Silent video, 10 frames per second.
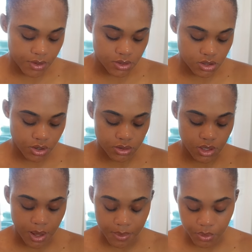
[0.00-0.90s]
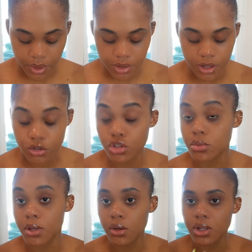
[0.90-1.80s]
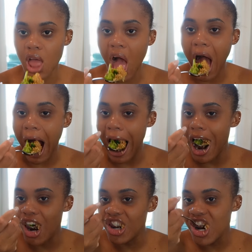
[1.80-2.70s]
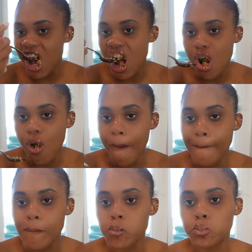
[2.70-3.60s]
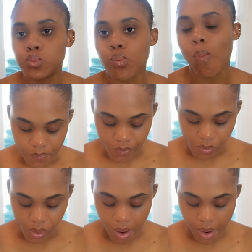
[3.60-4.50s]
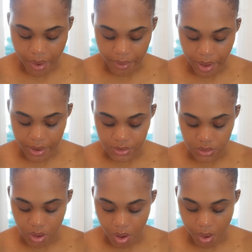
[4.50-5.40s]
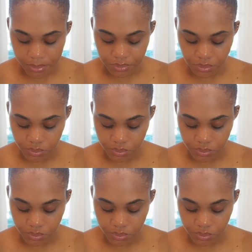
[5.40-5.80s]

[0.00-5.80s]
in certain type of way then you should be good all right guys um